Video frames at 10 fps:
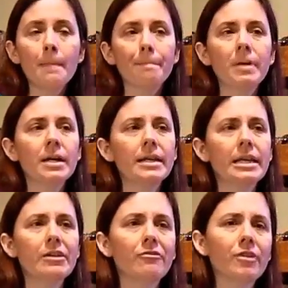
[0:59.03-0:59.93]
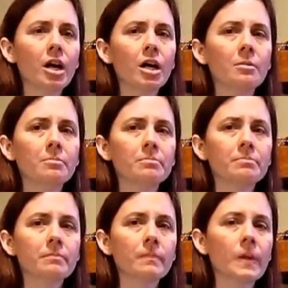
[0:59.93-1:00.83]
But
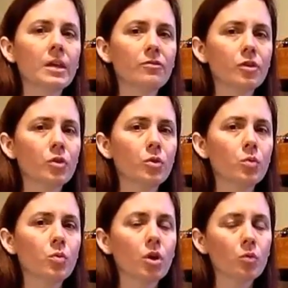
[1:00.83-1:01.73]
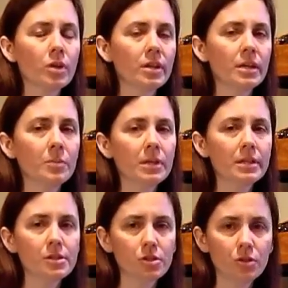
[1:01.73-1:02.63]
if you are really
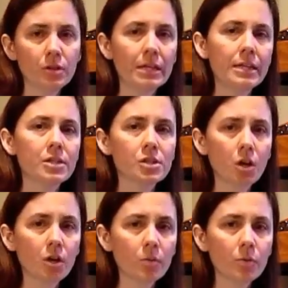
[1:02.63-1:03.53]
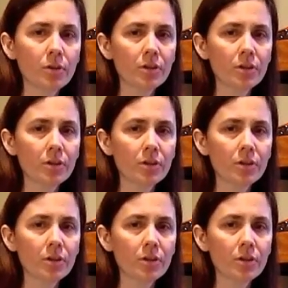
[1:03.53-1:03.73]
committed to getting started with